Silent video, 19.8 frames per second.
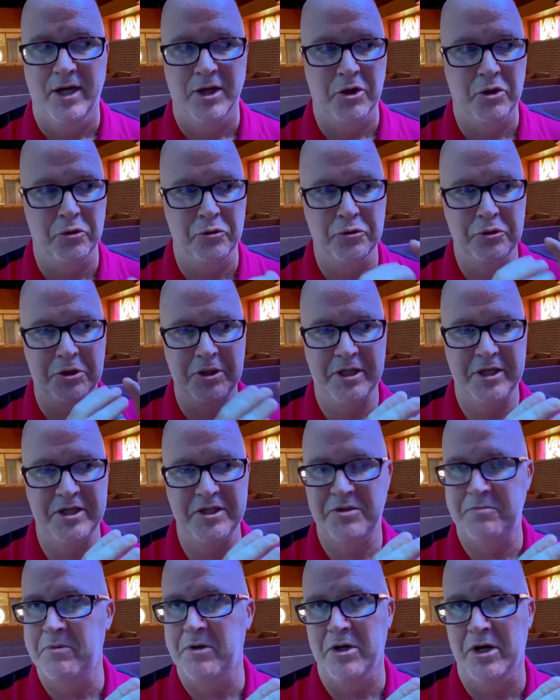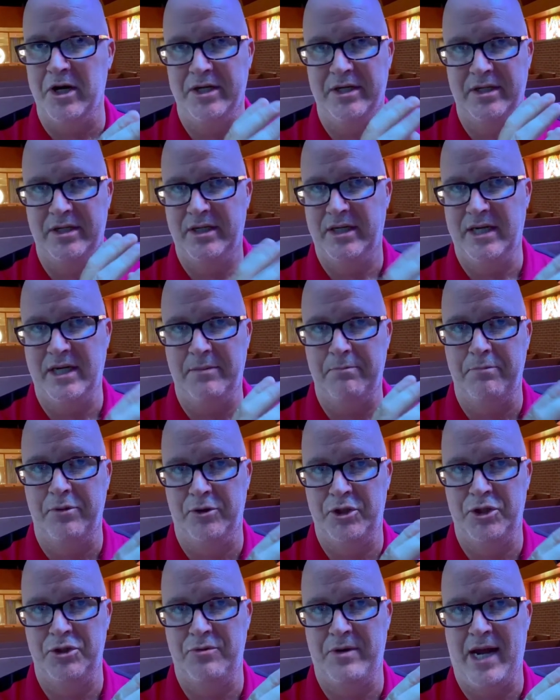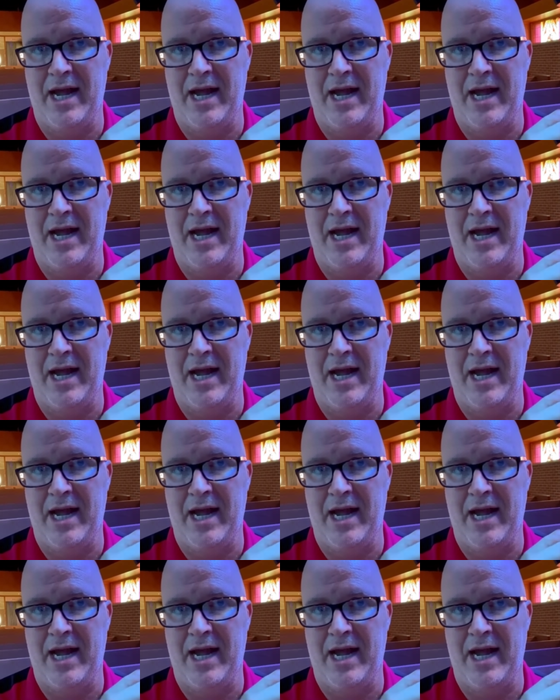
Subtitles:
Kundalini spirit puts you